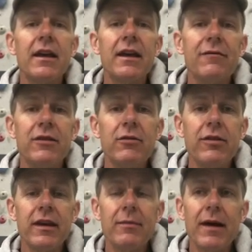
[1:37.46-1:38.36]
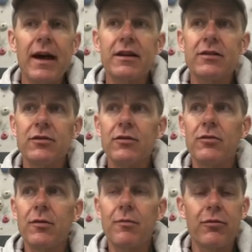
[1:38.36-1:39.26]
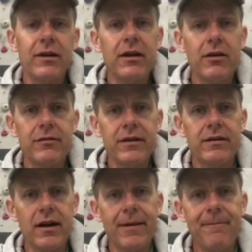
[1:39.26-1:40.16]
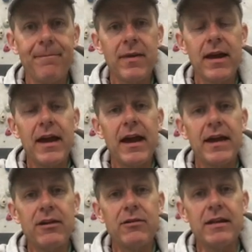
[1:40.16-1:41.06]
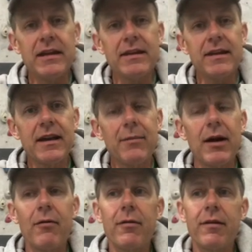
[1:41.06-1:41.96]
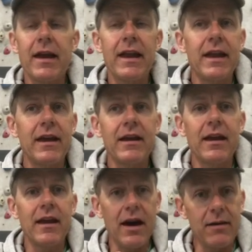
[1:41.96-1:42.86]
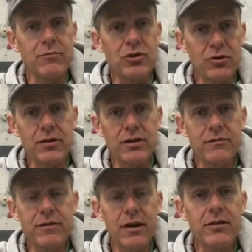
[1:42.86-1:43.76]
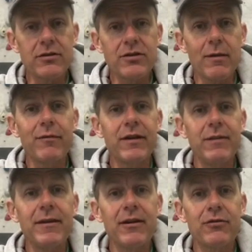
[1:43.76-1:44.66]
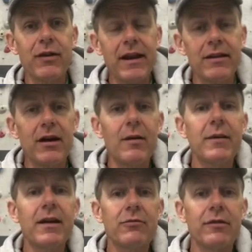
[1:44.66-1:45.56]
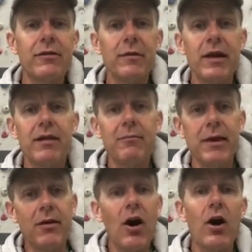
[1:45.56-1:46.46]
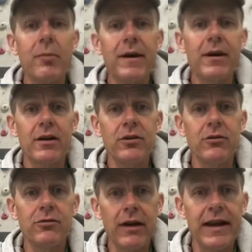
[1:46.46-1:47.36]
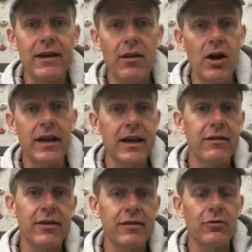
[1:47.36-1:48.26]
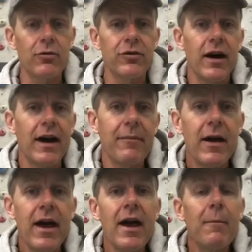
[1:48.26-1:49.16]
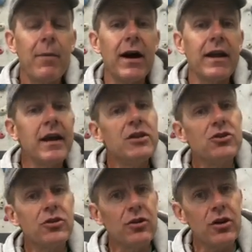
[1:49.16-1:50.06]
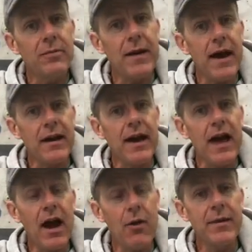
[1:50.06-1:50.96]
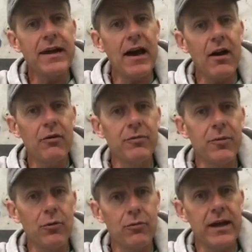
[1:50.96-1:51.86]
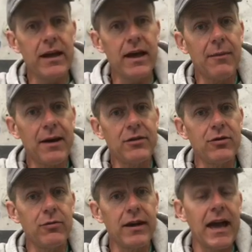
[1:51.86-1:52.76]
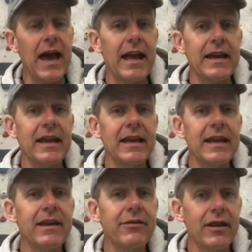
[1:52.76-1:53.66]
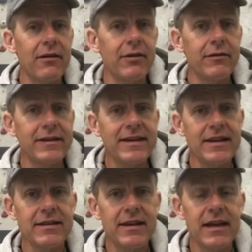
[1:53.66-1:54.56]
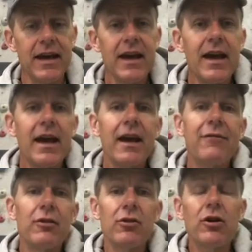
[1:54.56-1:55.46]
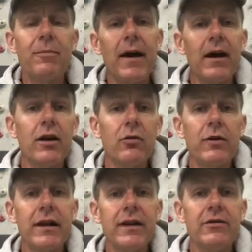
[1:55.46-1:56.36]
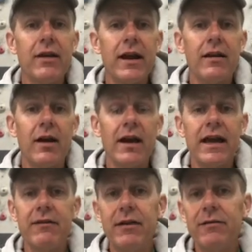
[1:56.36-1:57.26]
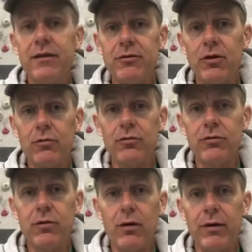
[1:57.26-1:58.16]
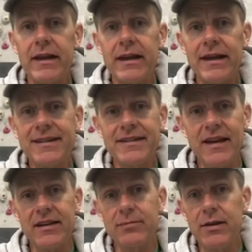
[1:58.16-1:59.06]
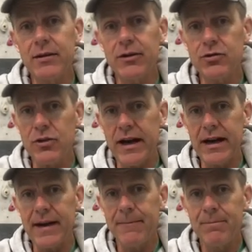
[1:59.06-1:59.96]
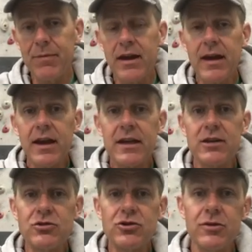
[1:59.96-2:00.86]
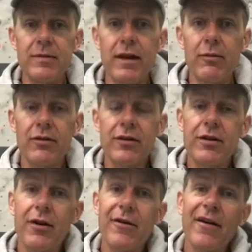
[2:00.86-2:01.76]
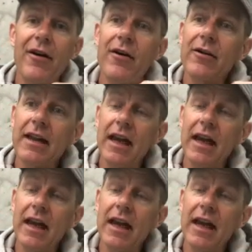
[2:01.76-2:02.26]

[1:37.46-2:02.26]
if you think back to pre-COVID time, you need to think about, and I'm sure you've done a good job of keeping your training log, because we've been harping on you training logging this whole time, but you should look back, how many hours per week am I doing at any given level of intensity? If you look back on a weekly training log, even if you don't do a weekly assessment of your training, you should be able to go, oh, okay,